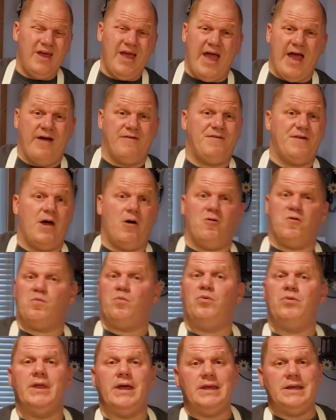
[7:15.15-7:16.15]
Half an hour is
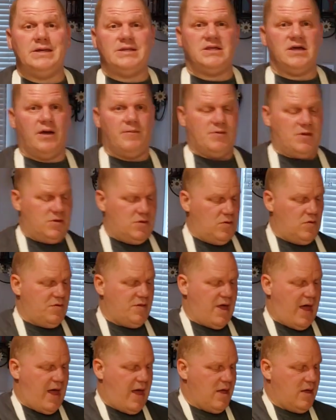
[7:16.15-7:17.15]
plenty of time to do
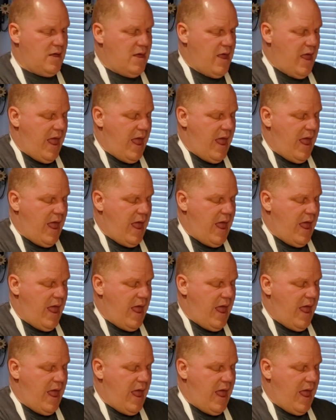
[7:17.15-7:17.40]
that.